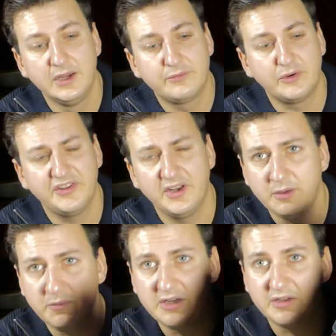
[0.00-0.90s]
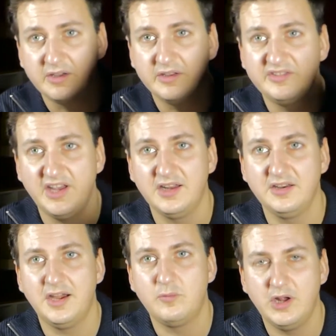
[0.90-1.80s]
for sending me the second
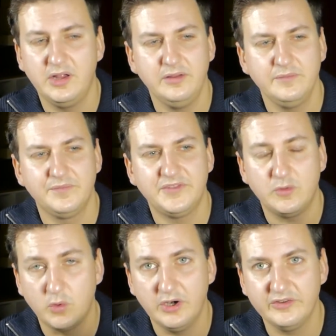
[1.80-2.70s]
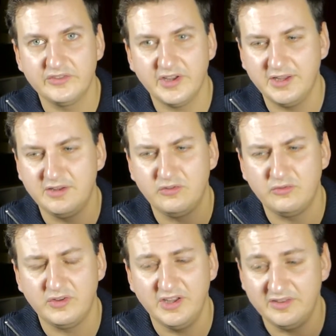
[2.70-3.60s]
camera that works, and it
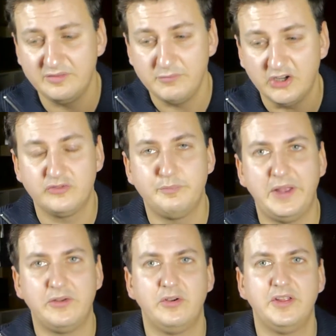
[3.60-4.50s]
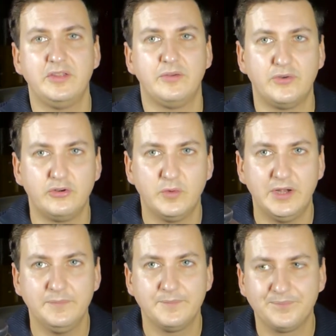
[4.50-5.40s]
is much better than the first one.